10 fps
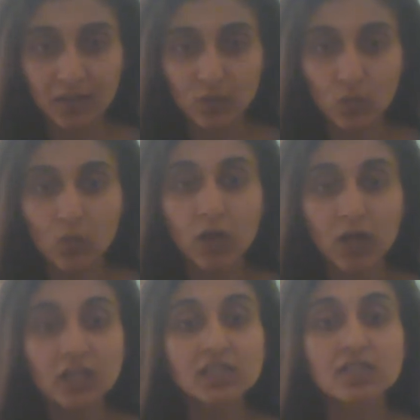
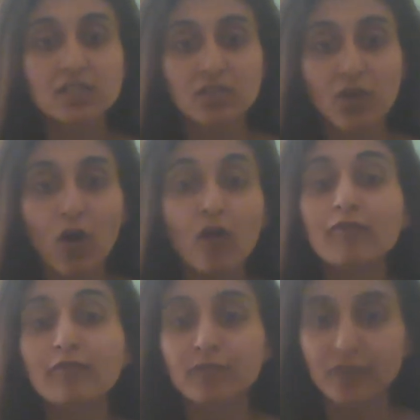words
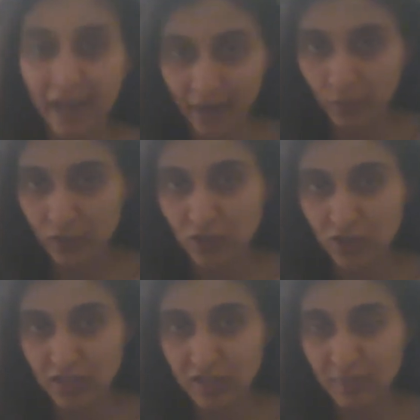of language
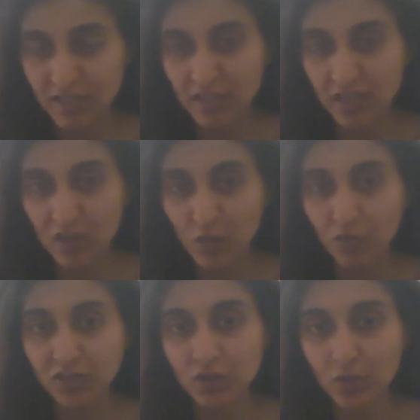is basically
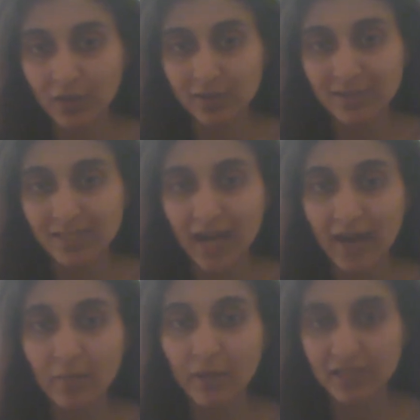what you
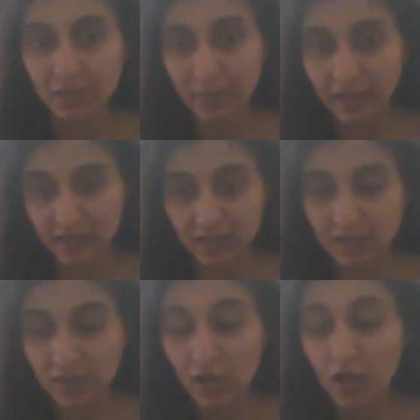understand by semantics.